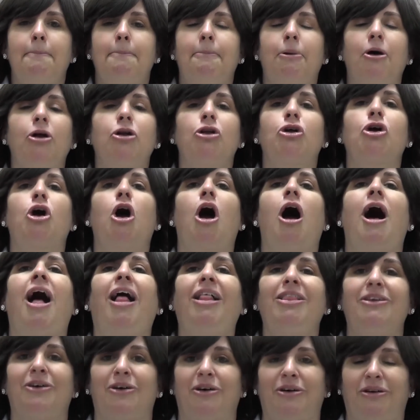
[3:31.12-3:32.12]
put
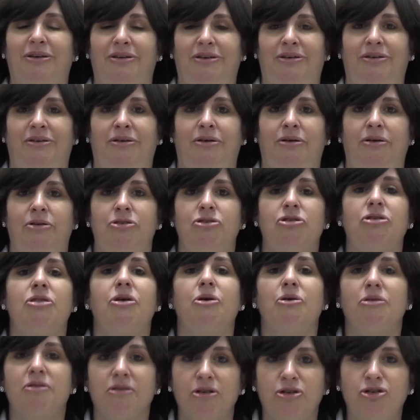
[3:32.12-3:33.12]
color to
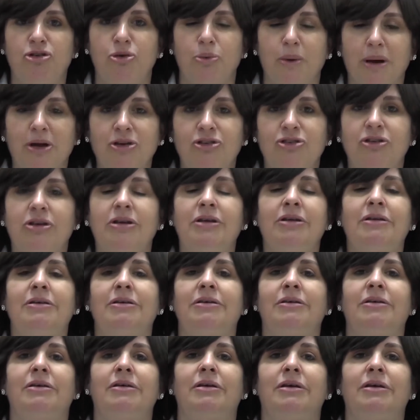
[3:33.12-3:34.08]
their situation